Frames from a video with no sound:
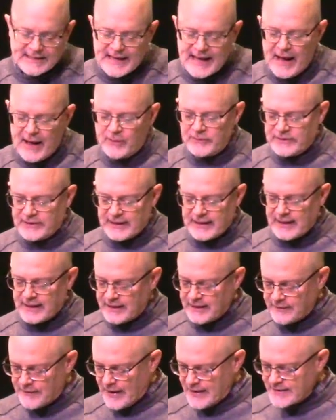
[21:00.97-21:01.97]
doubt that
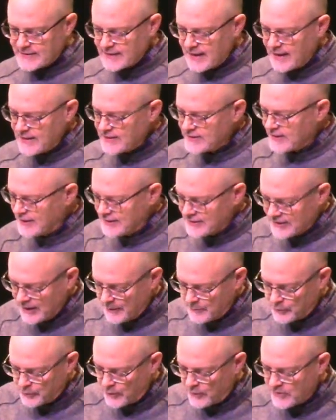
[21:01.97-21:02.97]
any of Isaiah's
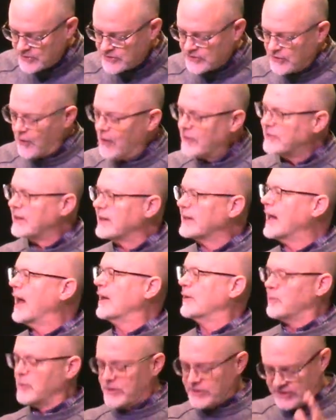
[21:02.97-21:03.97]
contemporaries thought that
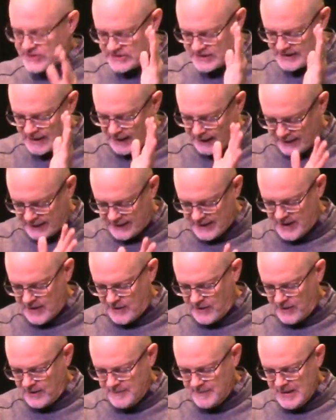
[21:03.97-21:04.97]
God was stuck
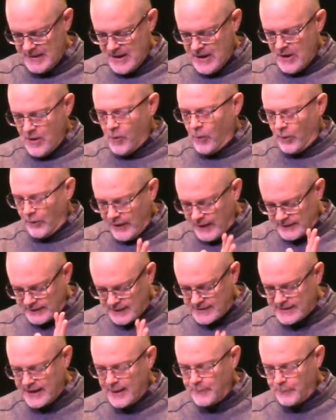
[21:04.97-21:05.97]
there or that
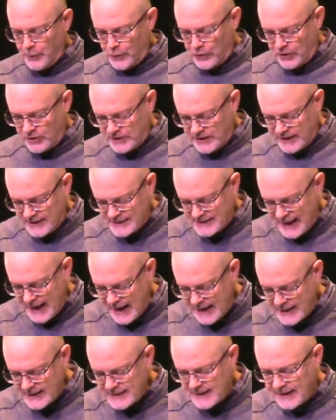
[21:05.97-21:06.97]
the temple could
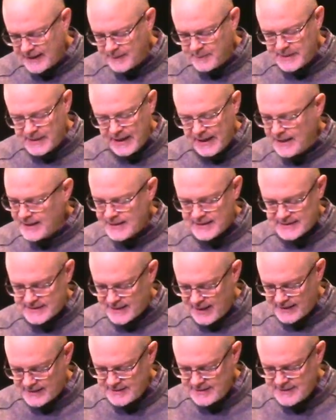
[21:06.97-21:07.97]
contain him in any
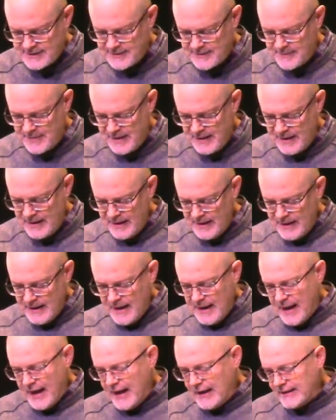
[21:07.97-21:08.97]
sense.
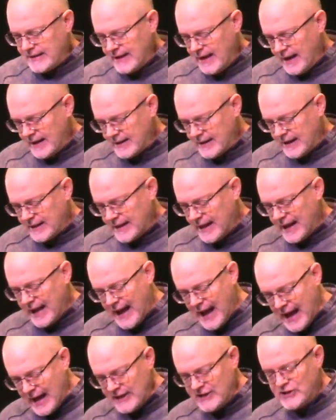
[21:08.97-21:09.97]
And yet they
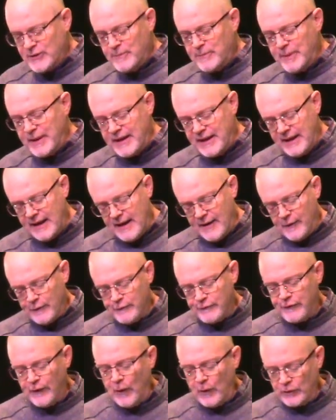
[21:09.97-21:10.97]
had to be
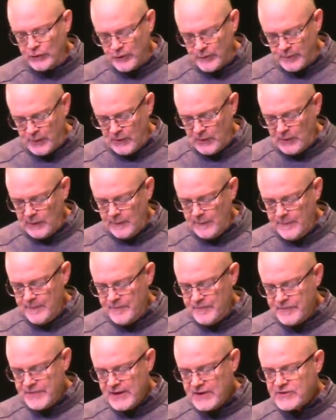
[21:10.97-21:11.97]
vulnerable
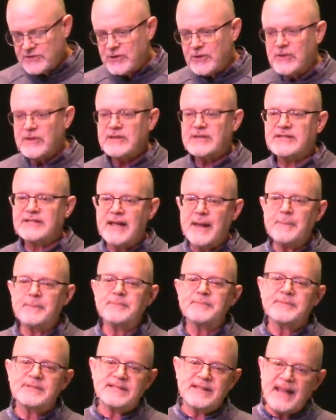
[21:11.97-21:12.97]
to the
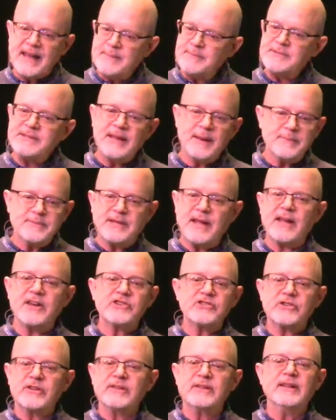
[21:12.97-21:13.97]
same, same
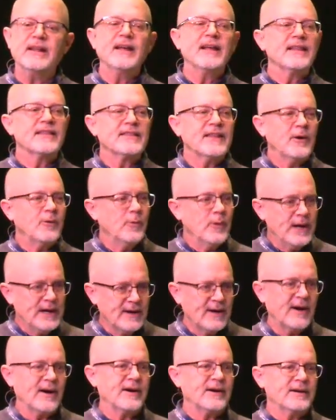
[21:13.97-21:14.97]
temptation that we
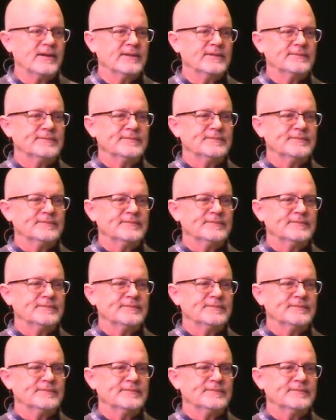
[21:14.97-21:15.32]
are.